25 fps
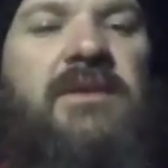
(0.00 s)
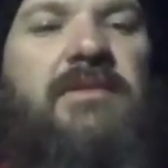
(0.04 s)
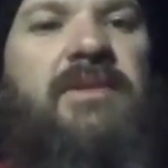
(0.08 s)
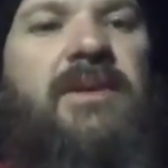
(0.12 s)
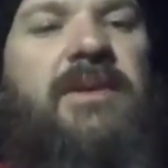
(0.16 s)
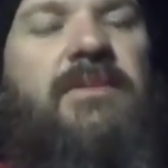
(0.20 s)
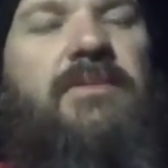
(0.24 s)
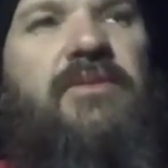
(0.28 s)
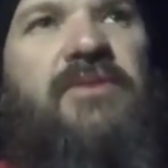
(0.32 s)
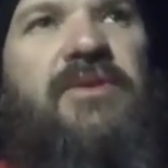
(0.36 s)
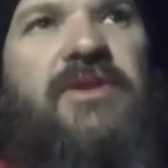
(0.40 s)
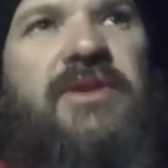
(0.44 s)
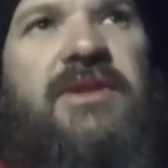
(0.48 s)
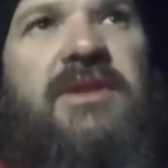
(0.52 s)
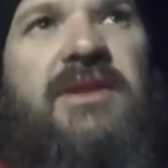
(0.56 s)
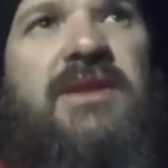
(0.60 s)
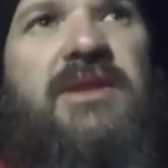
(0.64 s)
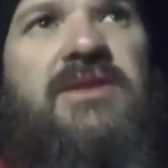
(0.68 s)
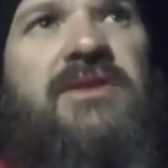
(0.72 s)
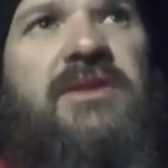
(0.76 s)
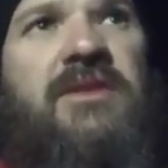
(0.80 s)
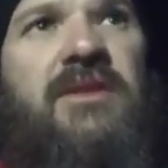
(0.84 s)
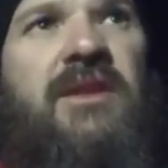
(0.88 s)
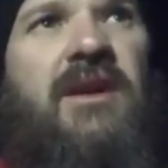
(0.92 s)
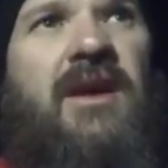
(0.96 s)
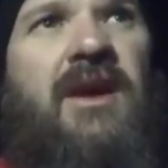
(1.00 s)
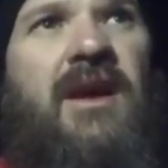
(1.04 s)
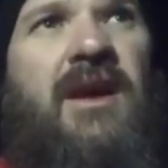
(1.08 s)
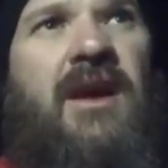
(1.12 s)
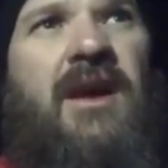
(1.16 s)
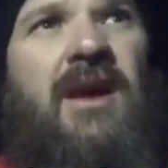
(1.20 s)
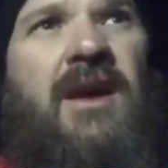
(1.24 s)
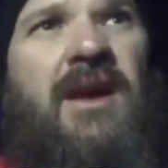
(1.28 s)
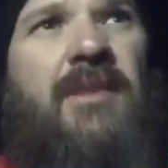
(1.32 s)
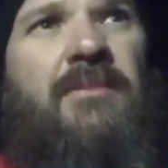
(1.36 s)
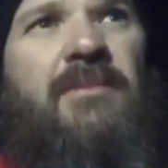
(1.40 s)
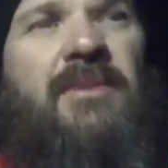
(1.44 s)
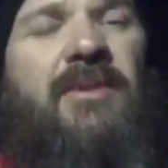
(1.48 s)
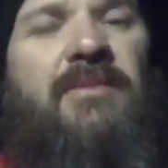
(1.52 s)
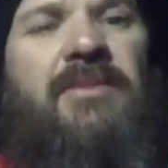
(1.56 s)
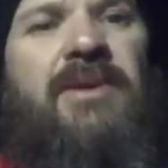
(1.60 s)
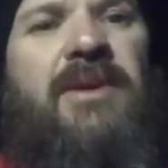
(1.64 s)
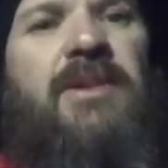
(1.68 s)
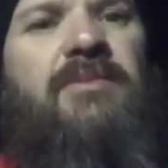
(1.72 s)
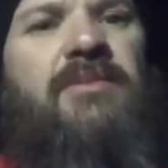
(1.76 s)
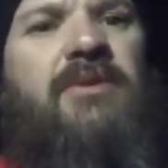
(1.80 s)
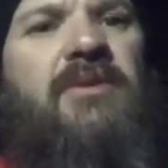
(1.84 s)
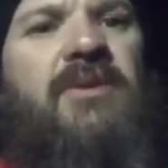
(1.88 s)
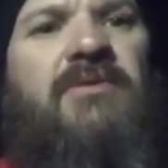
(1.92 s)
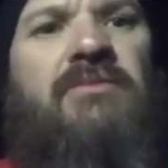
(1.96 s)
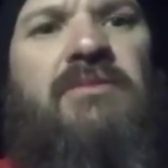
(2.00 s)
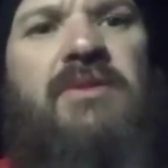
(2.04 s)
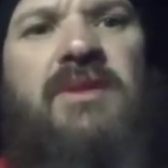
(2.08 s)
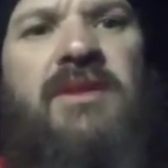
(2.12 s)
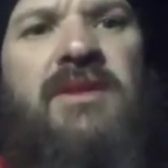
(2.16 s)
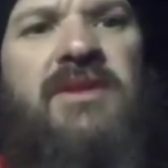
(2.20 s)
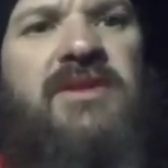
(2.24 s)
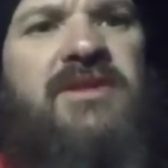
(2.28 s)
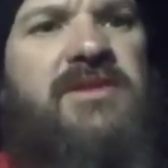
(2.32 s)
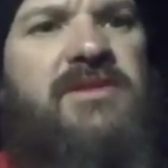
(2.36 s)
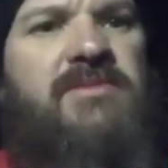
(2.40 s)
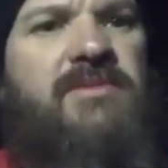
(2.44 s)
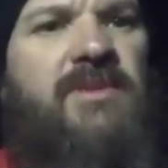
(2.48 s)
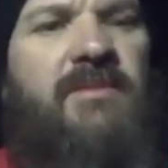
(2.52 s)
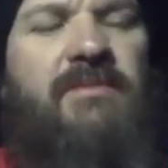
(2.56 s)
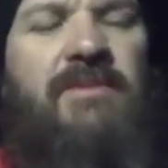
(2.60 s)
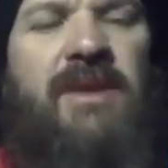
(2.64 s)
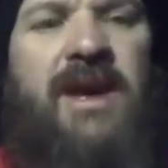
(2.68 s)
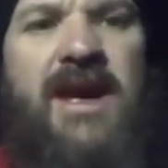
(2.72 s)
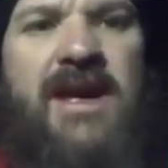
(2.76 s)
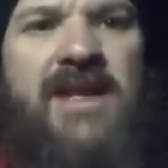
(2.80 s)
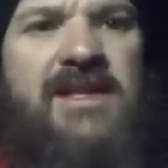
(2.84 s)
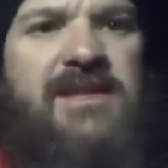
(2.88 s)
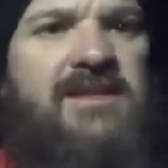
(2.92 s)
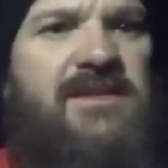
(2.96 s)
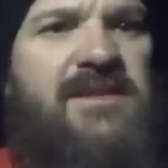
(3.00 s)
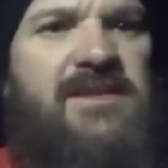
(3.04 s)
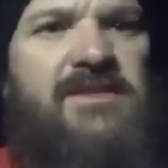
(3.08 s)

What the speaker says: people's attention. But people have really just been passing us